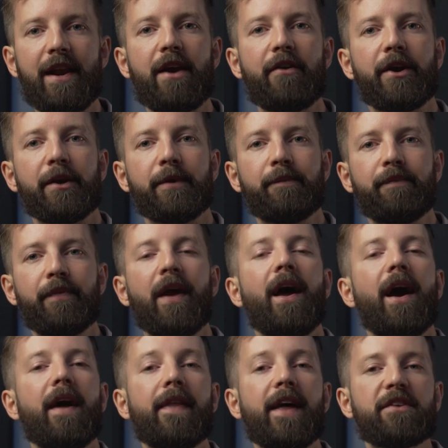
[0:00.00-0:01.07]
and error.
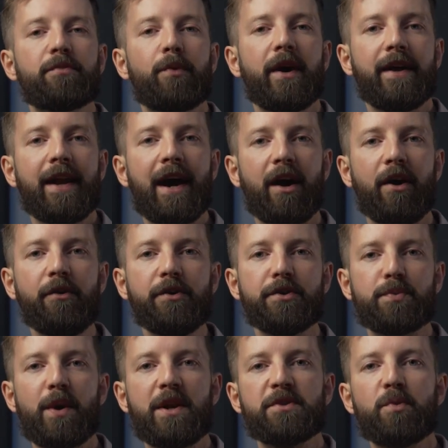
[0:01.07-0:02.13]
And that's why now,
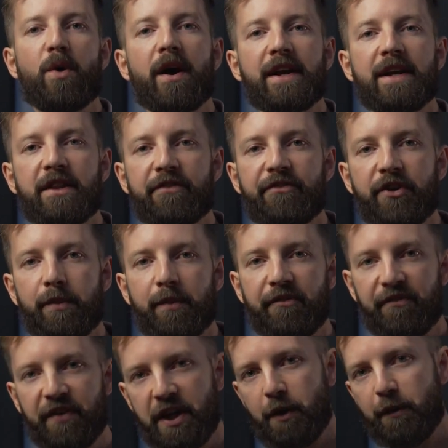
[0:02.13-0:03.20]
as well as working in the film and
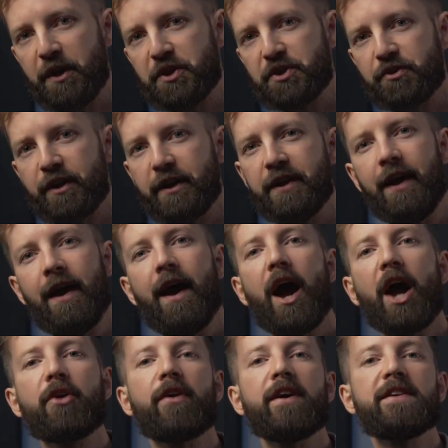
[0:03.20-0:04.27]
video industry,
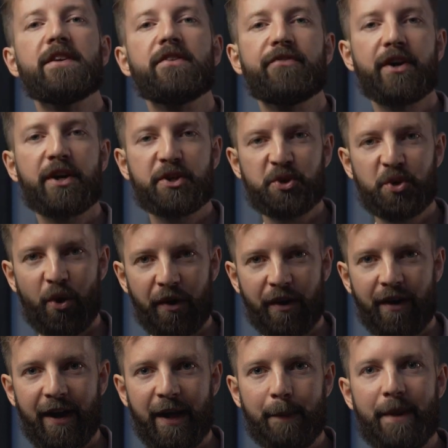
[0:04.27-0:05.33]
I created a virtual
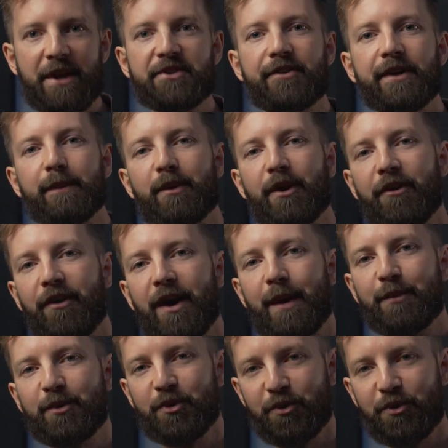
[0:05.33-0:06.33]
online mentoring program